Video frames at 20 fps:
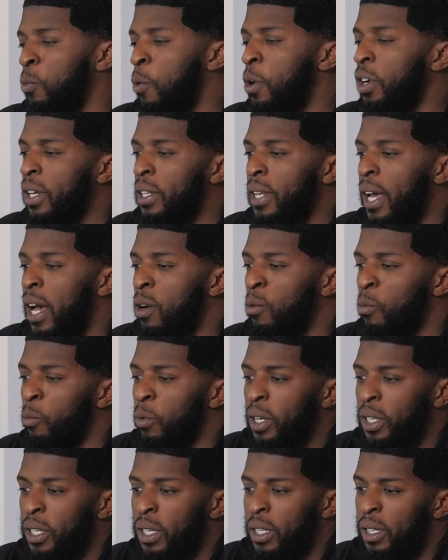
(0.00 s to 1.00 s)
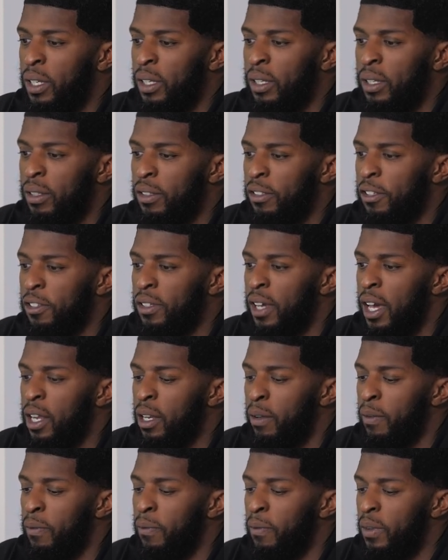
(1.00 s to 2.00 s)
working out, running, just kind
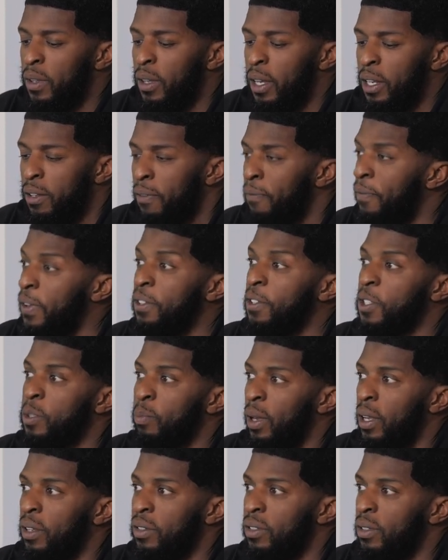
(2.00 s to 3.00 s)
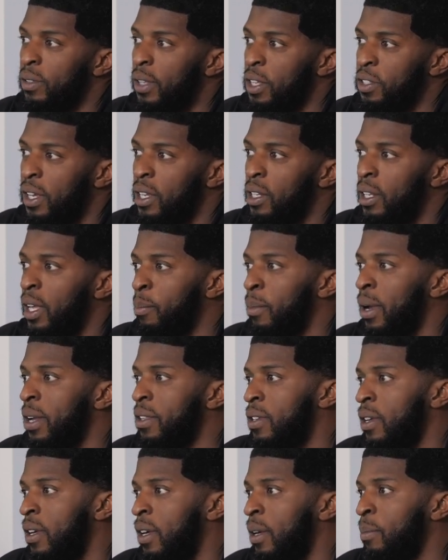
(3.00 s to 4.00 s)
of in the fitness space. That's kind of like my
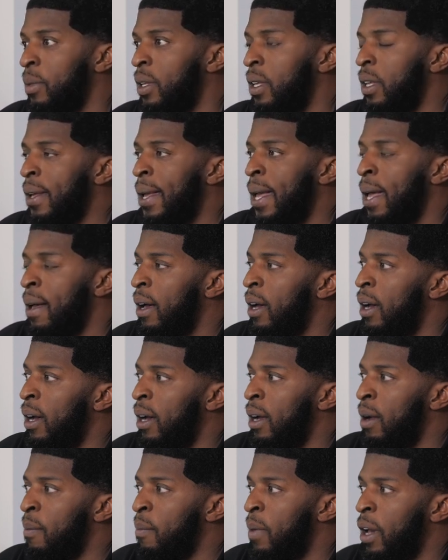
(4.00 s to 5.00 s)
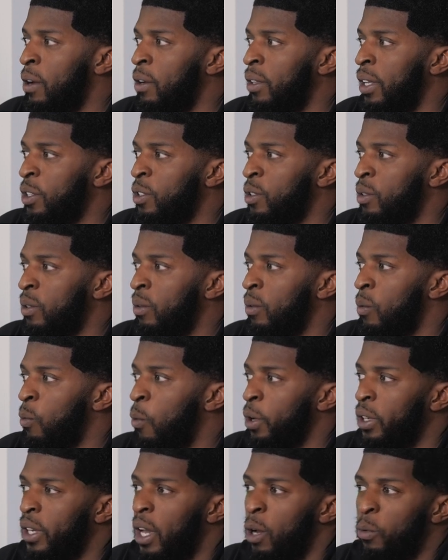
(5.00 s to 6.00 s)
time. I don't like to
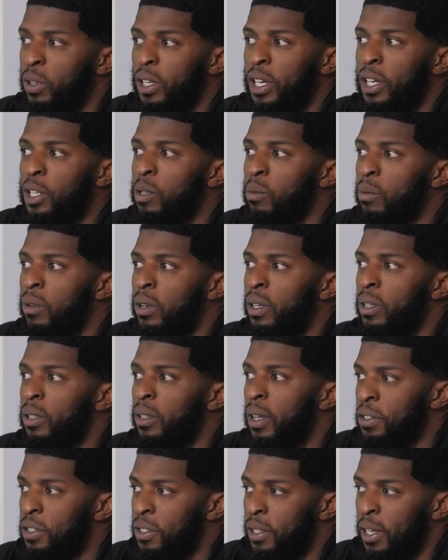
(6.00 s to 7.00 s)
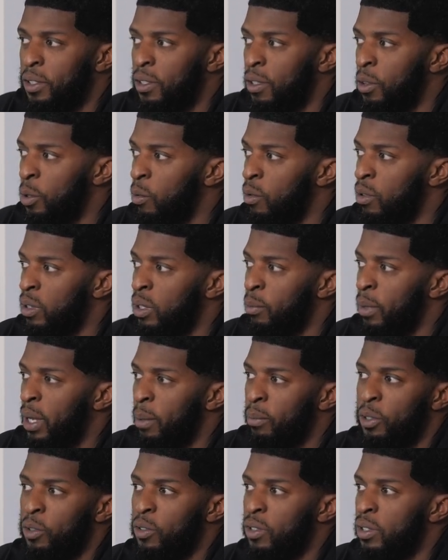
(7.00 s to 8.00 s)
work out with anyone. I just like to throw on my
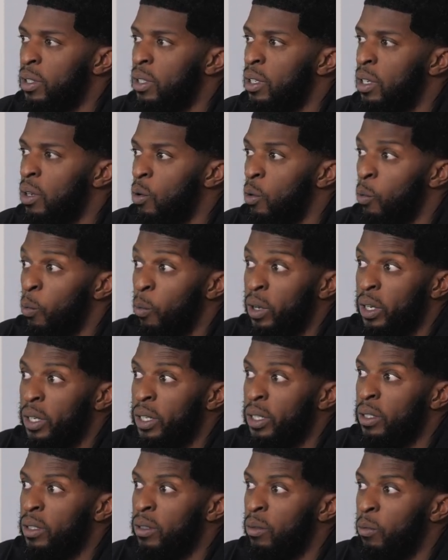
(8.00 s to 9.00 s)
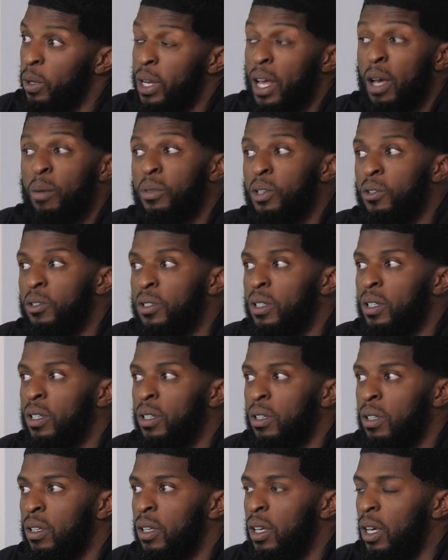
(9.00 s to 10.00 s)
music or run without
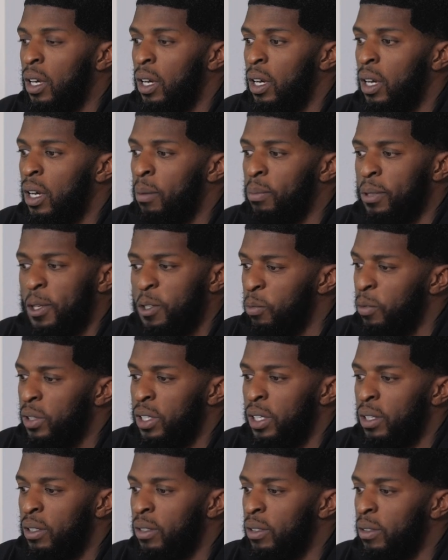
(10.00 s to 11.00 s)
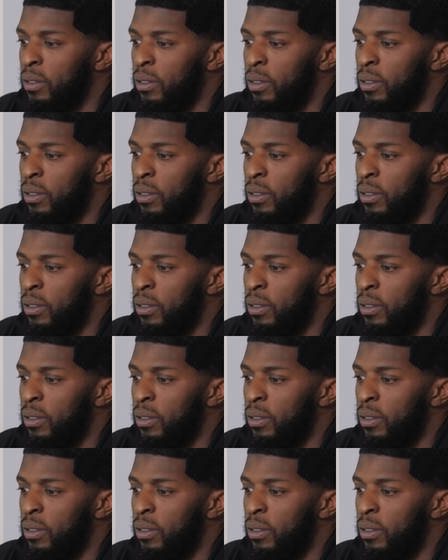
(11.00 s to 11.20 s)
music. That's really,